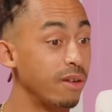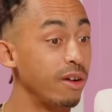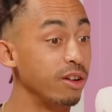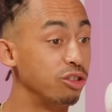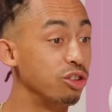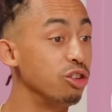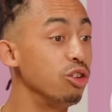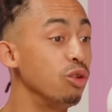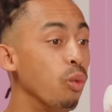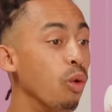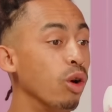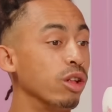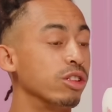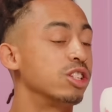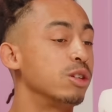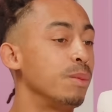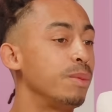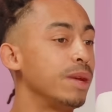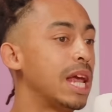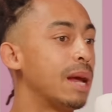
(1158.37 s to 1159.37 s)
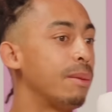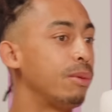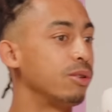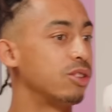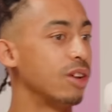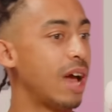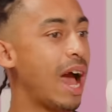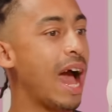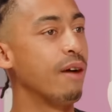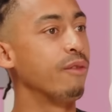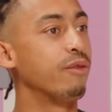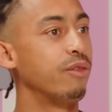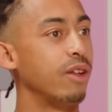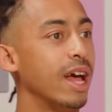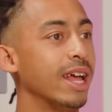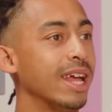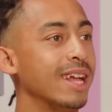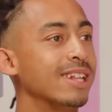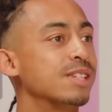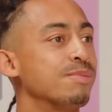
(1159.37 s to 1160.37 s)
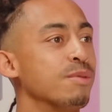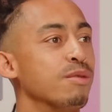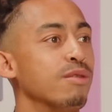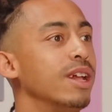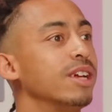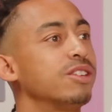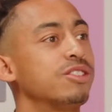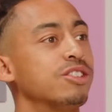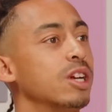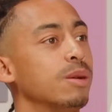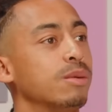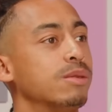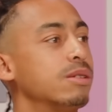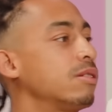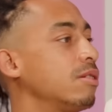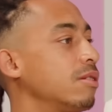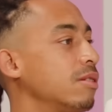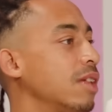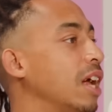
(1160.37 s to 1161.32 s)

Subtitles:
I do want to be able to have like intimate relationships that